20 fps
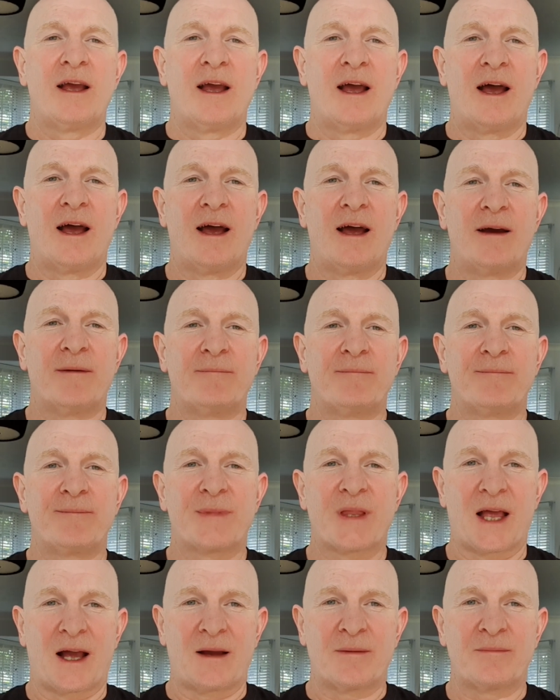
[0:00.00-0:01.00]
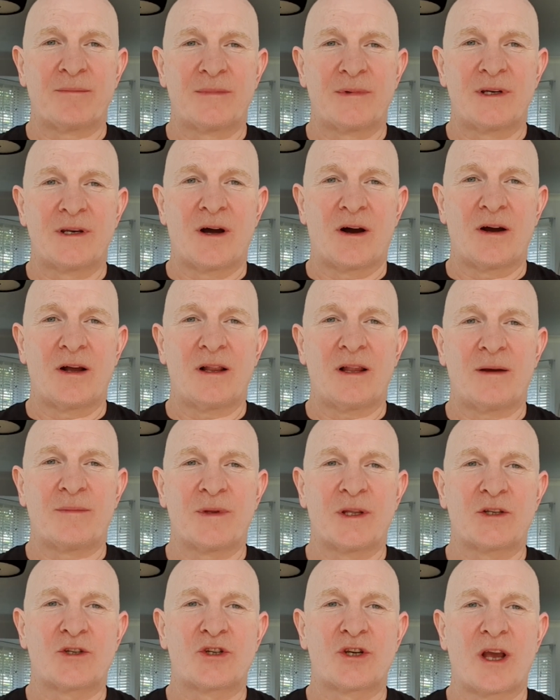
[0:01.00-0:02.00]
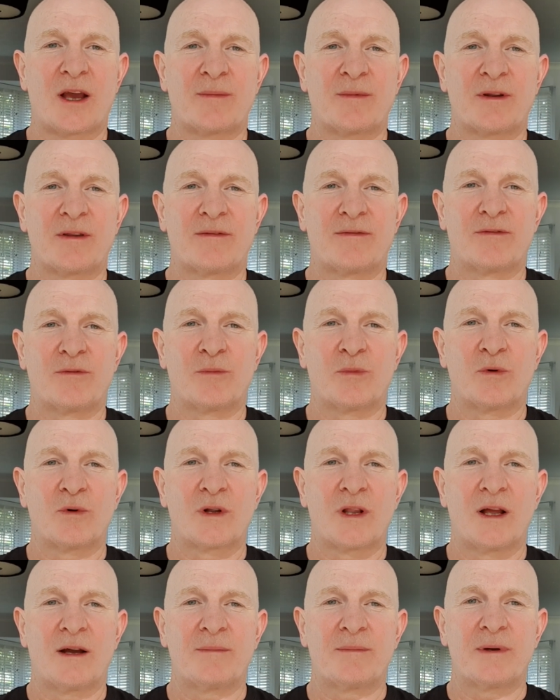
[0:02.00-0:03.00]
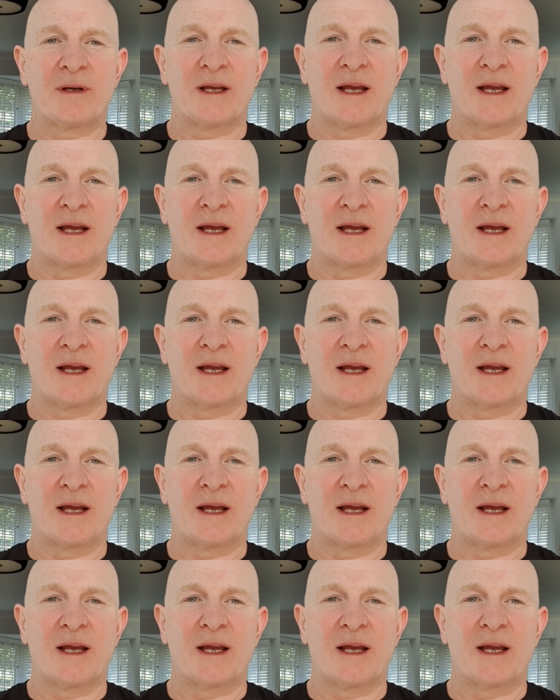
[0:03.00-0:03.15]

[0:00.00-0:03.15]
I'm Niall, I'm the chairman of the football club,